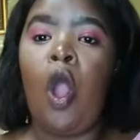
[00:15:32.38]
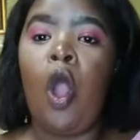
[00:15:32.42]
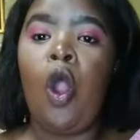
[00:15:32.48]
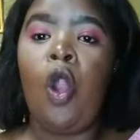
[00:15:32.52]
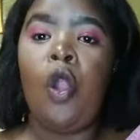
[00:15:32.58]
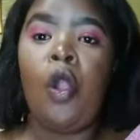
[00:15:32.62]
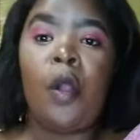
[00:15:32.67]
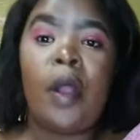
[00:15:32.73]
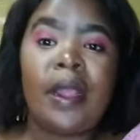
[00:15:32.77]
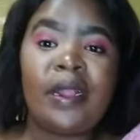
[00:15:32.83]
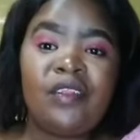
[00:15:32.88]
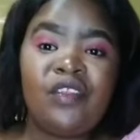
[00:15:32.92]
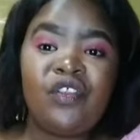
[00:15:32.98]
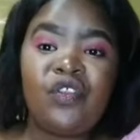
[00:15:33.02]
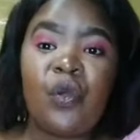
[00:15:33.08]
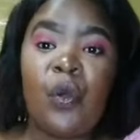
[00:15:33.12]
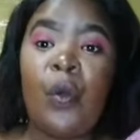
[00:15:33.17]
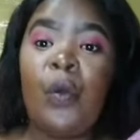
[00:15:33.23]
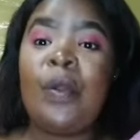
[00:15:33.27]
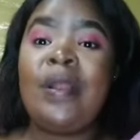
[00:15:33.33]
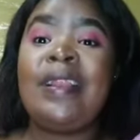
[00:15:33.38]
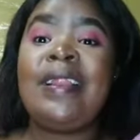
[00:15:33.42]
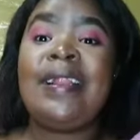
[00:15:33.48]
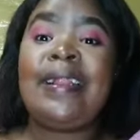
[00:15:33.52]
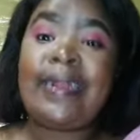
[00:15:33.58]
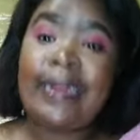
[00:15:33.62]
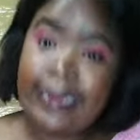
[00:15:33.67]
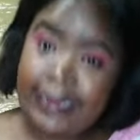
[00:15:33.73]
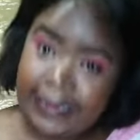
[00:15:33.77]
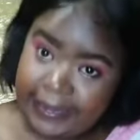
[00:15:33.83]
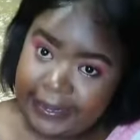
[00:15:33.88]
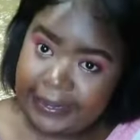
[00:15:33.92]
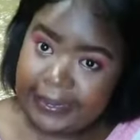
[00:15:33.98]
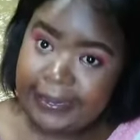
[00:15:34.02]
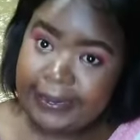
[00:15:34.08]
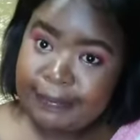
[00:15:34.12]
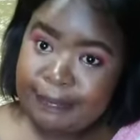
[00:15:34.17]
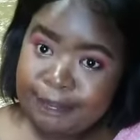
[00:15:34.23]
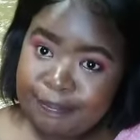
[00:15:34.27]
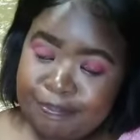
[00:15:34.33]
Alright, so Lisheli.
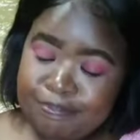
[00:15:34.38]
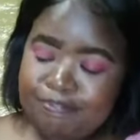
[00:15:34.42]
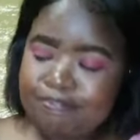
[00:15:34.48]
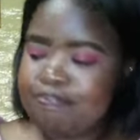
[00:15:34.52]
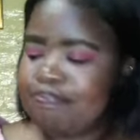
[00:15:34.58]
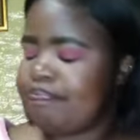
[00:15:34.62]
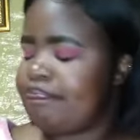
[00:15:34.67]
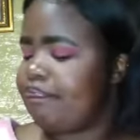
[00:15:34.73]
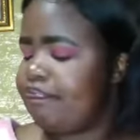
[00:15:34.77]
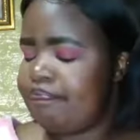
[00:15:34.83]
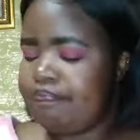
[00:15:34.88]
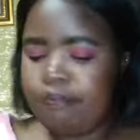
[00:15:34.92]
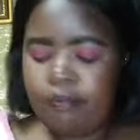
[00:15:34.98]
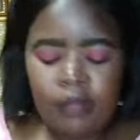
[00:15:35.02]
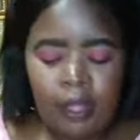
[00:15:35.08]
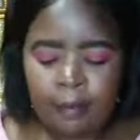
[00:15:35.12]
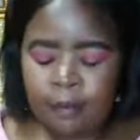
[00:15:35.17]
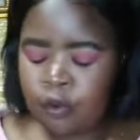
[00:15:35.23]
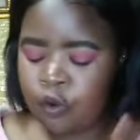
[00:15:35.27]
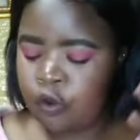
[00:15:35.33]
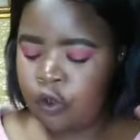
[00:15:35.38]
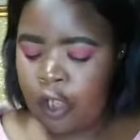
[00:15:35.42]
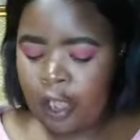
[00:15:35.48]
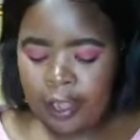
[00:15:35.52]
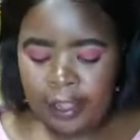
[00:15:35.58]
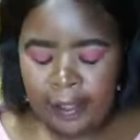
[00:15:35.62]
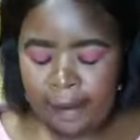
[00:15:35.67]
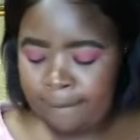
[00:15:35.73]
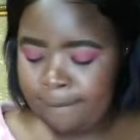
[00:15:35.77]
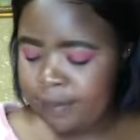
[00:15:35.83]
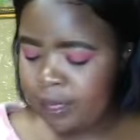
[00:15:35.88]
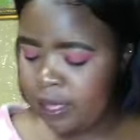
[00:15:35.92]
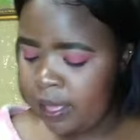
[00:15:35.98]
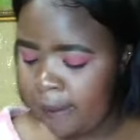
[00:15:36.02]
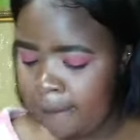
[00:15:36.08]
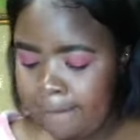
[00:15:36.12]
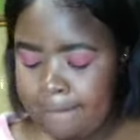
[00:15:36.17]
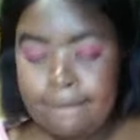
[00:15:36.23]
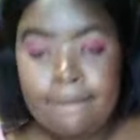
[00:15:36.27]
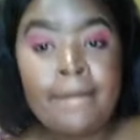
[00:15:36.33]
I'm crying, I'm
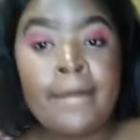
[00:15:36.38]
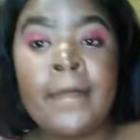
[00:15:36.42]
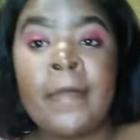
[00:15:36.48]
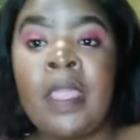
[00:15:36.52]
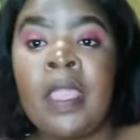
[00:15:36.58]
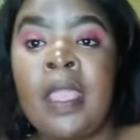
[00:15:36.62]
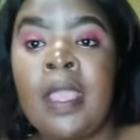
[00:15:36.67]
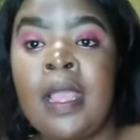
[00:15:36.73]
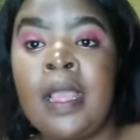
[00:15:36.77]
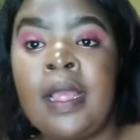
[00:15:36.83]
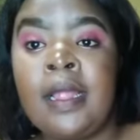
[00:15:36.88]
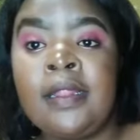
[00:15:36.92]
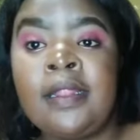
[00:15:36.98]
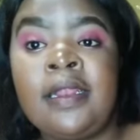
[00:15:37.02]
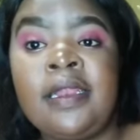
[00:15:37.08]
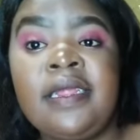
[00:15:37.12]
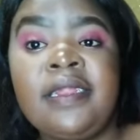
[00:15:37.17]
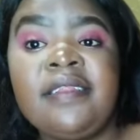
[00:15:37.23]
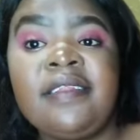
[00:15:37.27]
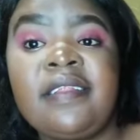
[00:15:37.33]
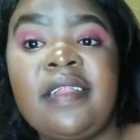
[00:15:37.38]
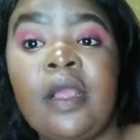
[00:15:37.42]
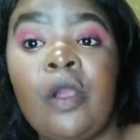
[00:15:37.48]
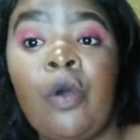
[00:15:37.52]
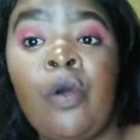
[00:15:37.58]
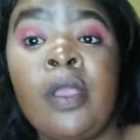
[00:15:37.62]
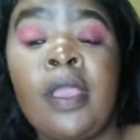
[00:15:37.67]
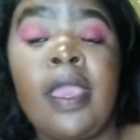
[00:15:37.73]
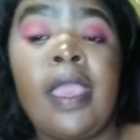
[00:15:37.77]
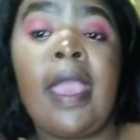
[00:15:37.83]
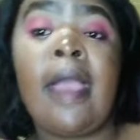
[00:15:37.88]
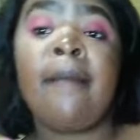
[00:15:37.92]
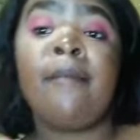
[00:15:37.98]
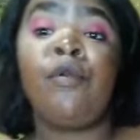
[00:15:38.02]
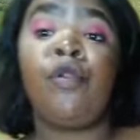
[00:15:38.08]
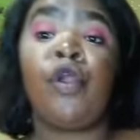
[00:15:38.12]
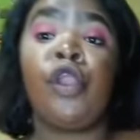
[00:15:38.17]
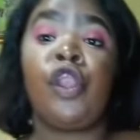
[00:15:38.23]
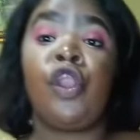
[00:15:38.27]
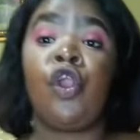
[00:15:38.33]
here. The lady's like, okay,
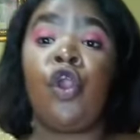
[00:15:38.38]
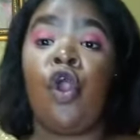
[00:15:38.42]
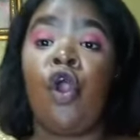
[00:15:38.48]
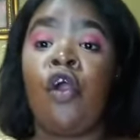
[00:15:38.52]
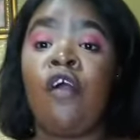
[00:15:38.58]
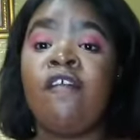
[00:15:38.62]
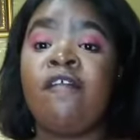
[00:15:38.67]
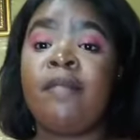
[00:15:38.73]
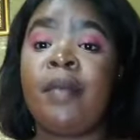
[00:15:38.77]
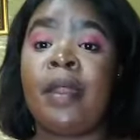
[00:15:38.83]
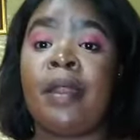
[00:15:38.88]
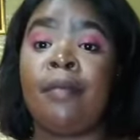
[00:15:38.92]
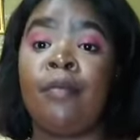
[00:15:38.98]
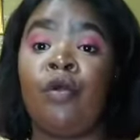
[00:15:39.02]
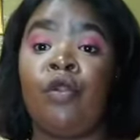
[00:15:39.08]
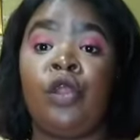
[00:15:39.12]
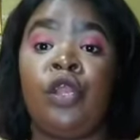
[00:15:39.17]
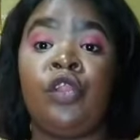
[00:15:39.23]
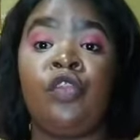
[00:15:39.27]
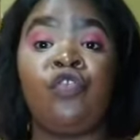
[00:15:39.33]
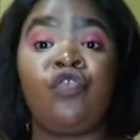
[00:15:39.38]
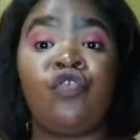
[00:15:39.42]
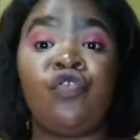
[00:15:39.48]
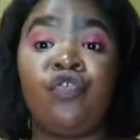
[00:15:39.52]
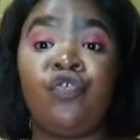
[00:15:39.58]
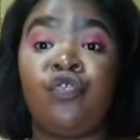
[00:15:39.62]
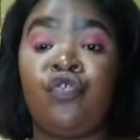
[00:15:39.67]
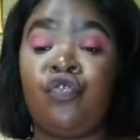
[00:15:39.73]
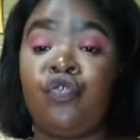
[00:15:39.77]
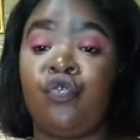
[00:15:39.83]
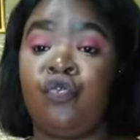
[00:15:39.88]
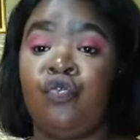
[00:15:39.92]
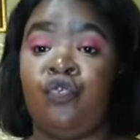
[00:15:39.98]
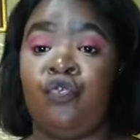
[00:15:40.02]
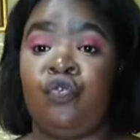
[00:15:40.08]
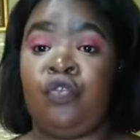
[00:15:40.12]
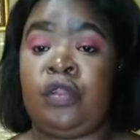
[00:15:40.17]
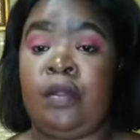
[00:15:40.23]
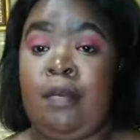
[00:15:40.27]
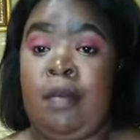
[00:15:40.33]
I'm knocking off, but I'm gonna introduce you
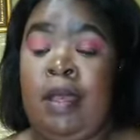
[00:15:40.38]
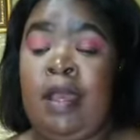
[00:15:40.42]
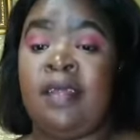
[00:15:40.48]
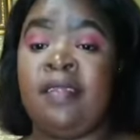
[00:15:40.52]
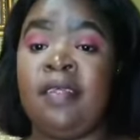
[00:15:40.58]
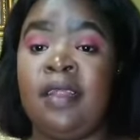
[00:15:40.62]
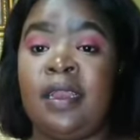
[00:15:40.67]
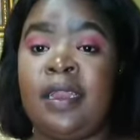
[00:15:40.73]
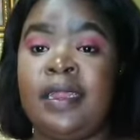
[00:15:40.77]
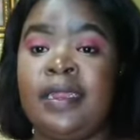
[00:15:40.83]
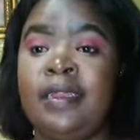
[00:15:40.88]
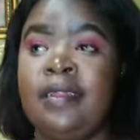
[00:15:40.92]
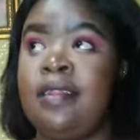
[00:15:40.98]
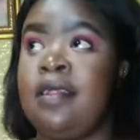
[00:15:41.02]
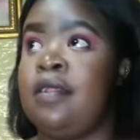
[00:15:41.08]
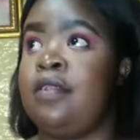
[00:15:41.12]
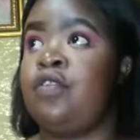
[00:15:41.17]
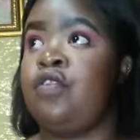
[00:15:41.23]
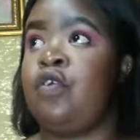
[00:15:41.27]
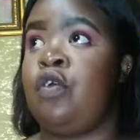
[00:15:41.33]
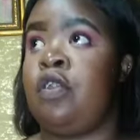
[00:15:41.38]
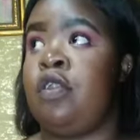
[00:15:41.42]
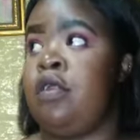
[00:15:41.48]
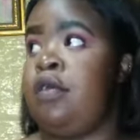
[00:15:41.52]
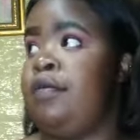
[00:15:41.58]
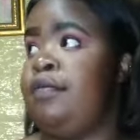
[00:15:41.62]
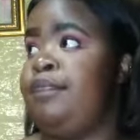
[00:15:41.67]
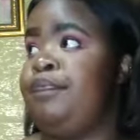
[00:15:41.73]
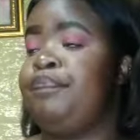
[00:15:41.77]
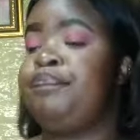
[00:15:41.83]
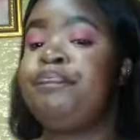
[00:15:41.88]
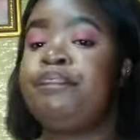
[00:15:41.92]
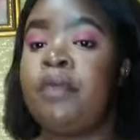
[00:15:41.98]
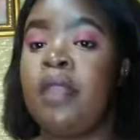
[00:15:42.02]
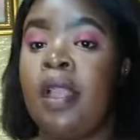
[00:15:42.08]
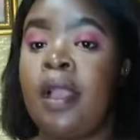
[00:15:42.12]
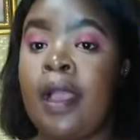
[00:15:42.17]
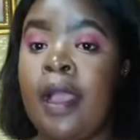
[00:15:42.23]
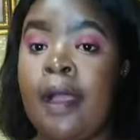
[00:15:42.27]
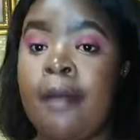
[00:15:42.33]
to some other lady that's gonna
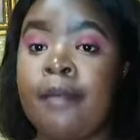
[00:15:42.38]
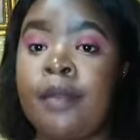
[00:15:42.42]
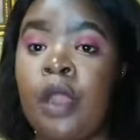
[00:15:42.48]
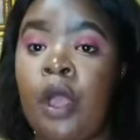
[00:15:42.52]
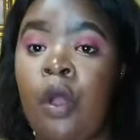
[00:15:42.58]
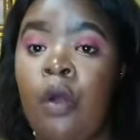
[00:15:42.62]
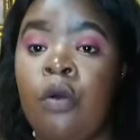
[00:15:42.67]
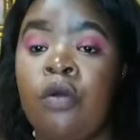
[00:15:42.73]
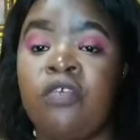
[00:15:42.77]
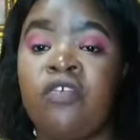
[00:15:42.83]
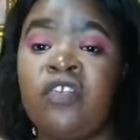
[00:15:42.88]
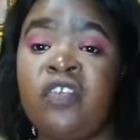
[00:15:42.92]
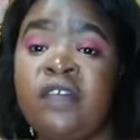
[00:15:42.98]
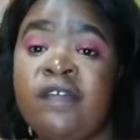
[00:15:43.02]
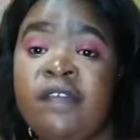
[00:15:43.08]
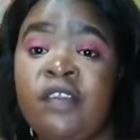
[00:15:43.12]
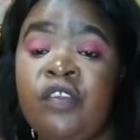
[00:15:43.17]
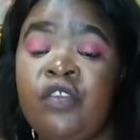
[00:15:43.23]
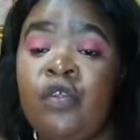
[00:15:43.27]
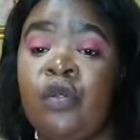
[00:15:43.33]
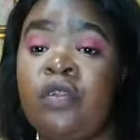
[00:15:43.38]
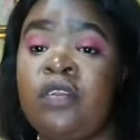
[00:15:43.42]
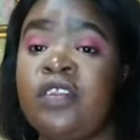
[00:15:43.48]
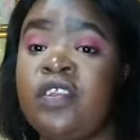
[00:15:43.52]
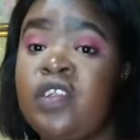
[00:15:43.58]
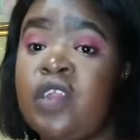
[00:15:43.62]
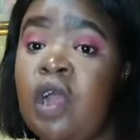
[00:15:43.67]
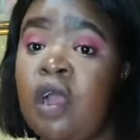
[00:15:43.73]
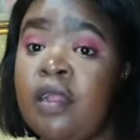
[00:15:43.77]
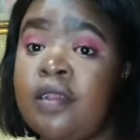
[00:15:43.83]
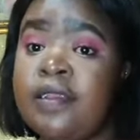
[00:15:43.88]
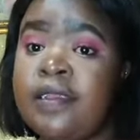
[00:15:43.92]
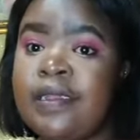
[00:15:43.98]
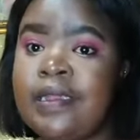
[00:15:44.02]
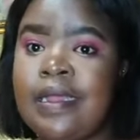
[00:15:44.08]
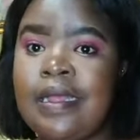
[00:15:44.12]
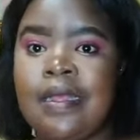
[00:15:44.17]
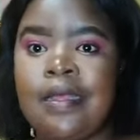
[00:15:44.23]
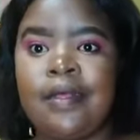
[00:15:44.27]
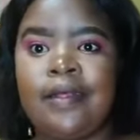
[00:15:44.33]
come now. Her shift is gonna start.
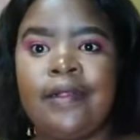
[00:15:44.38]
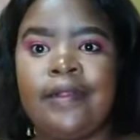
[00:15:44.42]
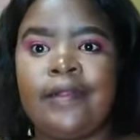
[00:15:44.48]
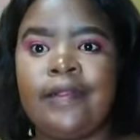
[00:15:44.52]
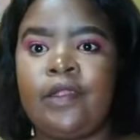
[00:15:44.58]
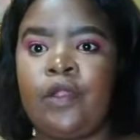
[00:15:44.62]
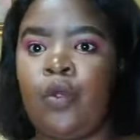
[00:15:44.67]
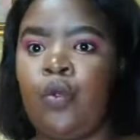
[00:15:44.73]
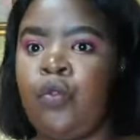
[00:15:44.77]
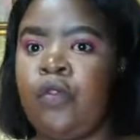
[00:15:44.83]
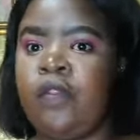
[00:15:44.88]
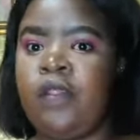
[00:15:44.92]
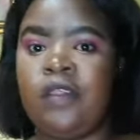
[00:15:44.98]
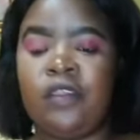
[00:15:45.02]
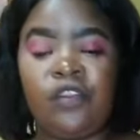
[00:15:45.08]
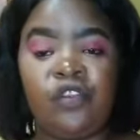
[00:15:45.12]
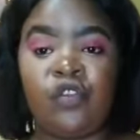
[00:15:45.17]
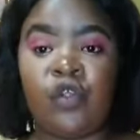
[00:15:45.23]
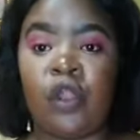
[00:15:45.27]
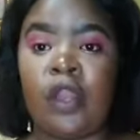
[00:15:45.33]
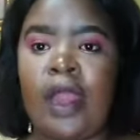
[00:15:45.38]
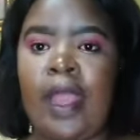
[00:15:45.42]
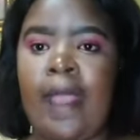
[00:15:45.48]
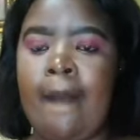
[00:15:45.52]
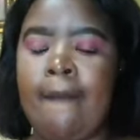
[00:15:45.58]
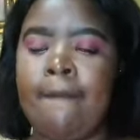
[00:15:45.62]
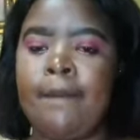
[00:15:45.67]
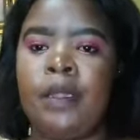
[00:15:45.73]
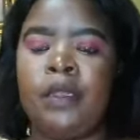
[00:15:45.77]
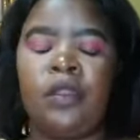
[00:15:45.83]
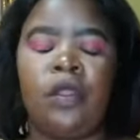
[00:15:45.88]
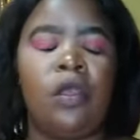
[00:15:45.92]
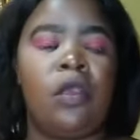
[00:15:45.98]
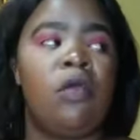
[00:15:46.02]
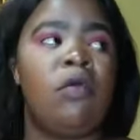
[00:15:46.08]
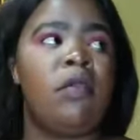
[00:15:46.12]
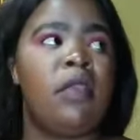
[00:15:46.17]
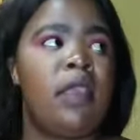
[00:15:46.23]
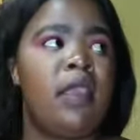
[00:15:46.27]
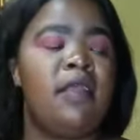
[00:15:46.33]
So this is gonna happen.
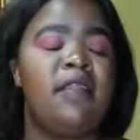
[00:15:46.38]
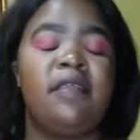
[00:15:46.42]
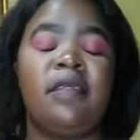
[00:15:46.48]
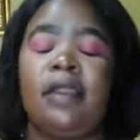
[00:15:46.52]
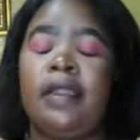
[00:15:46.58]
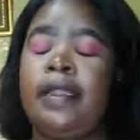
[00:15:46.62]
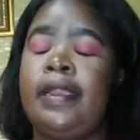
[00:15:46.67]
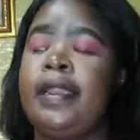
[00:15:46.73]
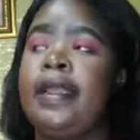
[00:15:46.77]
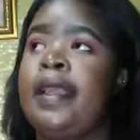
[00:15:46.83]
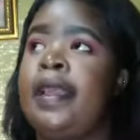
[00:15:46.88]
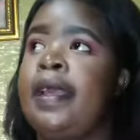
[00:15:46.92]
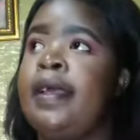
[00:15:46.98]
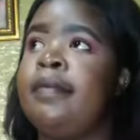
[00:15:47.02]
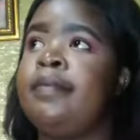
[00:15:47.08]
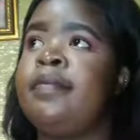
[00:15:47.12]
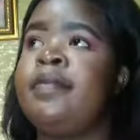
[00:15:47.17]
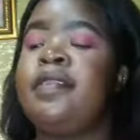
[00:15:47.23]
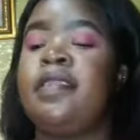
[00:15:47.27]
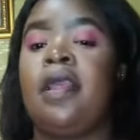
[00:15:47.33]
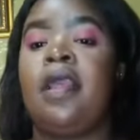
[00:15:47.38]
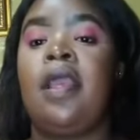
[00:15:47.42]
Okay, the lady comes,